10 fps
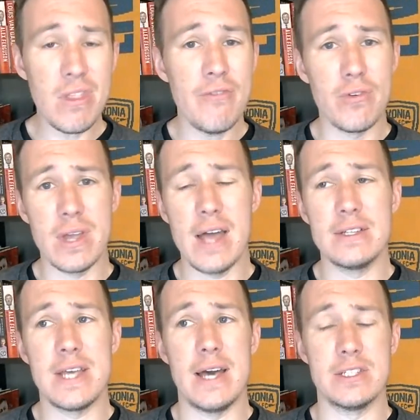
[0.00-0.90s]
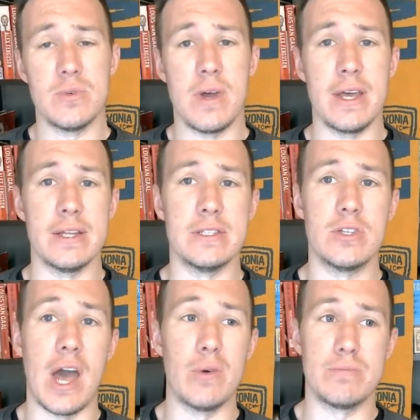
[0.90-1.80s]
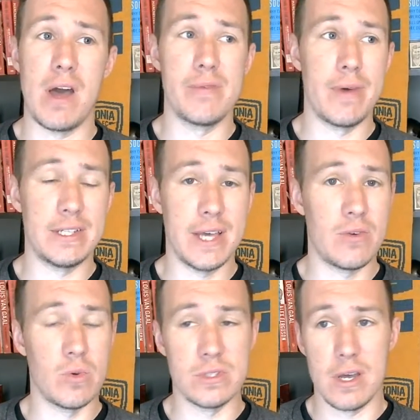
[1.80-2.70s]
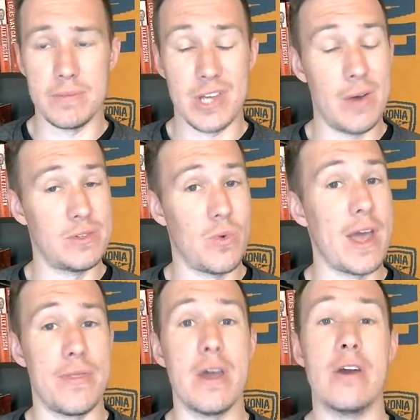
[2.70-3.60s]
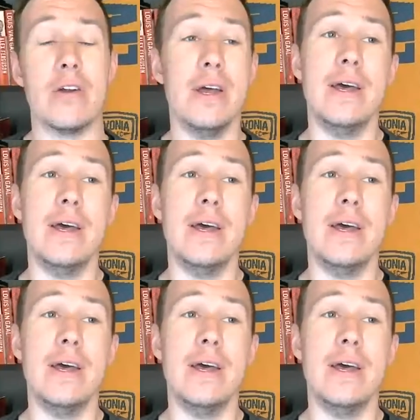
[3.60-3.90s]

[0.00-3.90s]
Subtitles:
for Galatasaray, and I was probably about 10 rows up, so I was right there,